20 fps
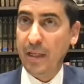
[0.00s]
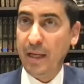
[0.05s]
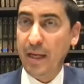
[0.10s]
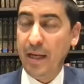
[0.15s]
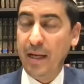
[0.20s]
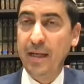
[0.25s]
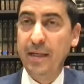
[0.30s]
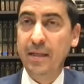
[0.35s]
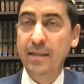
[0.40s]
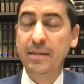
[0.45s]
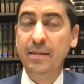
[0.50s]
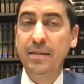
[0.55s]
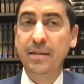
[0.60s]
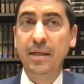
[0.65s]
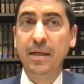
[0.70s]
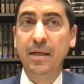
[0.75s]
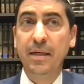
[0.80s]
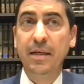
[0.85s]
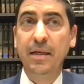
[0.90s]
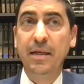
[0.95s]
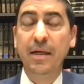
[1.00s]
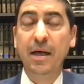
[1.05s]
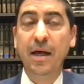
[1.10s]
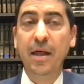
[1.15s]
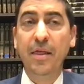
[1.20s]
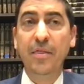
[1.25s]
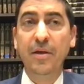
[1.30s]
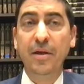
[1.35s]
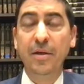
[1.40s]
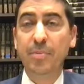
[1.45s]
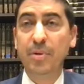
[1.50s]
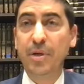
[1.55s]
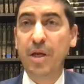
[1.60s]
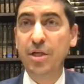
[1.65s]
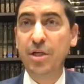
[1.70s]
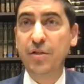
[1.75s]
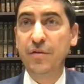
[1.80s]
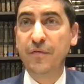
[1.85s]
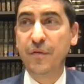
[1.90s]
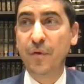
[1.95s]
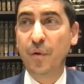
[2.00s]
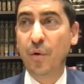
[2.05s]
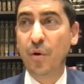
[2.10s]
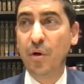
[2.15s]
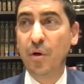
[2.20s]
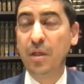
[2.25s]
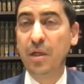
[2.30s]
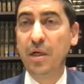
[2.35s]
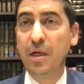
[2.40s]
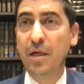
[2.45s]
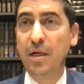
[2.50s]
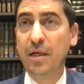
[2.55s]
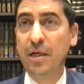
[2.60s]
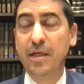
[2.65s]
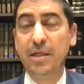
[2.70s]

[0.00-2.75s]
And uh, the implication for Orla